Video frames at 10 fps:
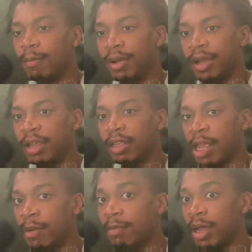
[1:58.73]
But
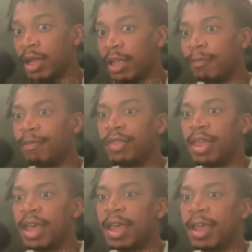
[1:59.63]
keep in mind
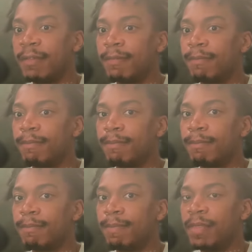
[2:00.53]
that
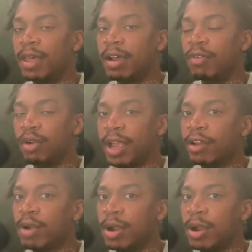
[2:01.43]
the React